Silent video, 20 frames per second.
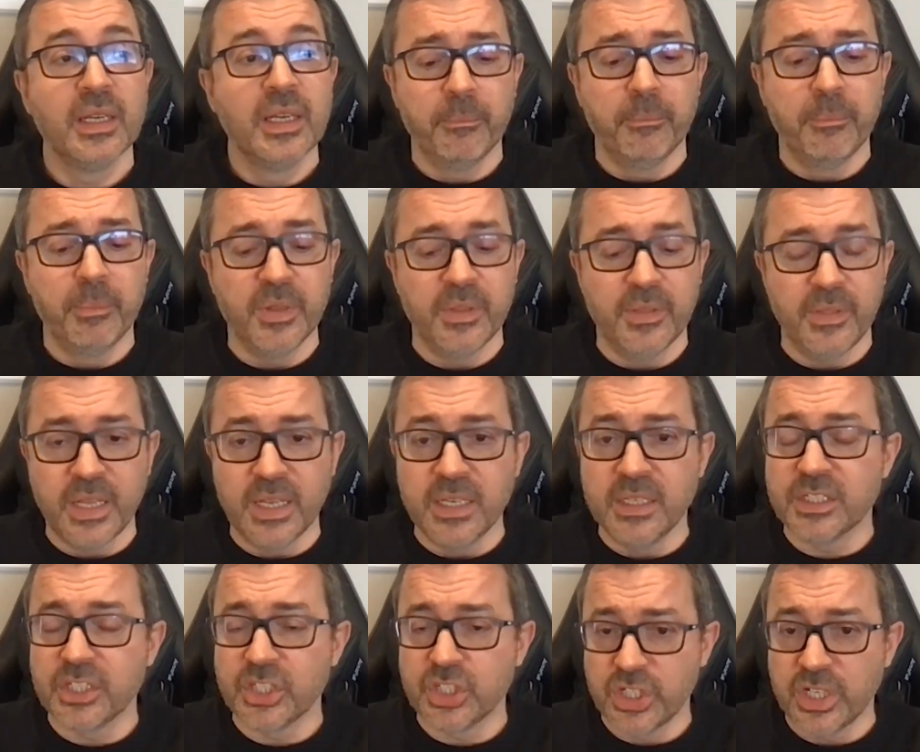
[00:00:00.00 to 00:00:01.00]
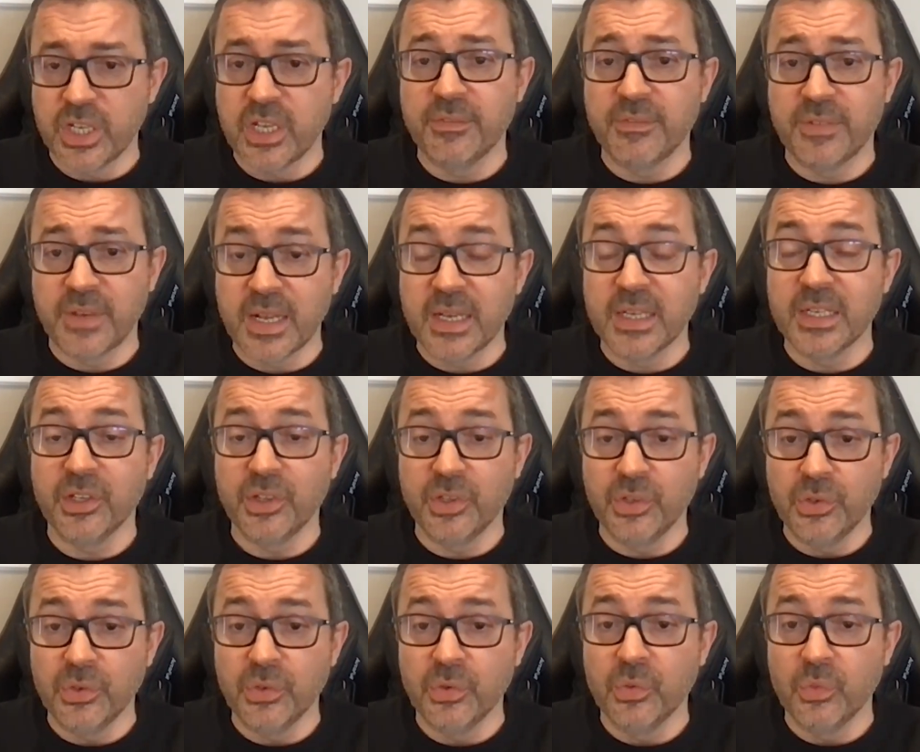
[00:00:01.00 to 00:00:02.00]
but then to share
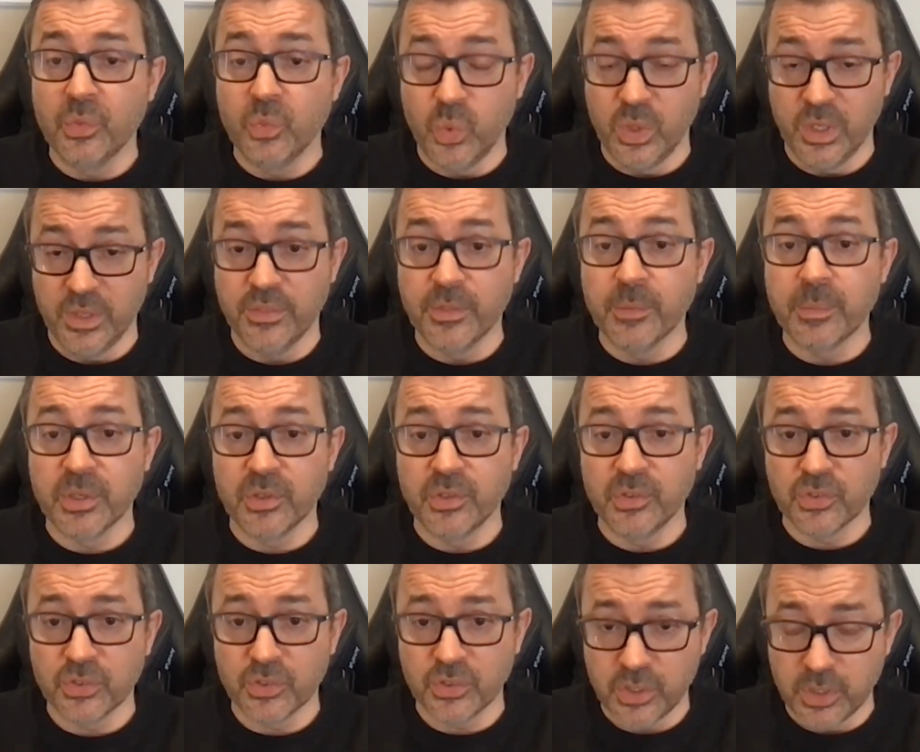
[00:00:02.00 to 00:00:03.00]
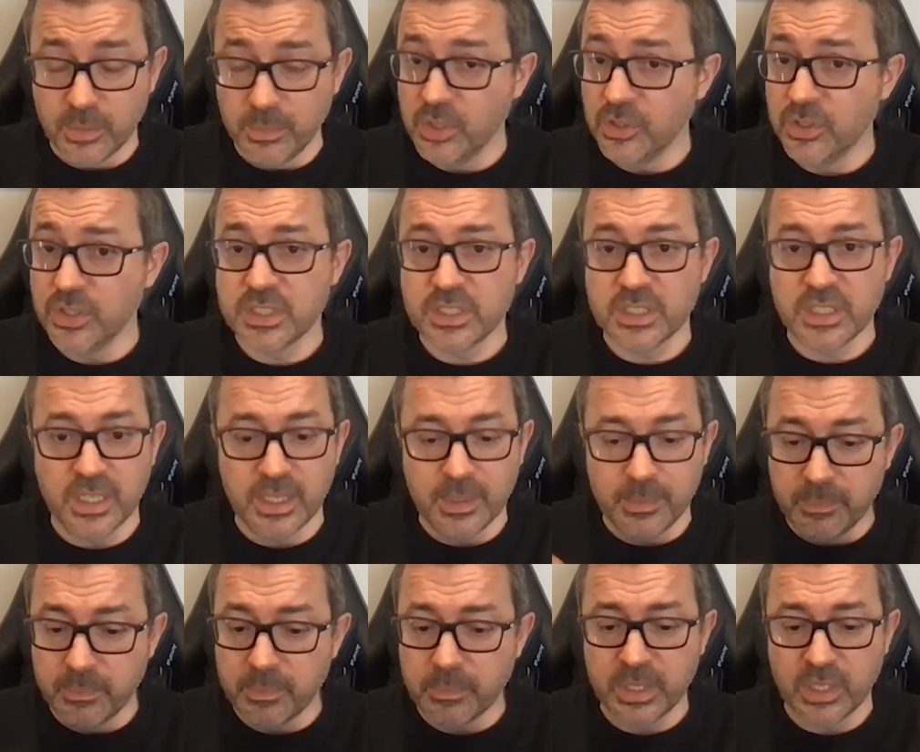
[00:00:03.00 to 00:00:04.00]
value with the Boson
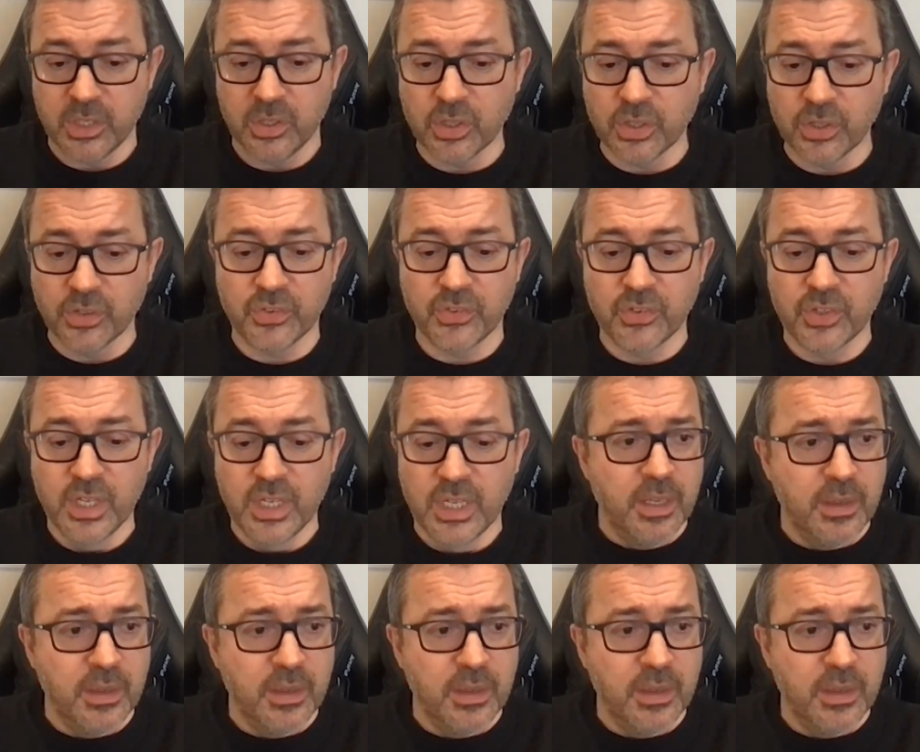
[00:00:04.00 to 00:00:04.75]
community, because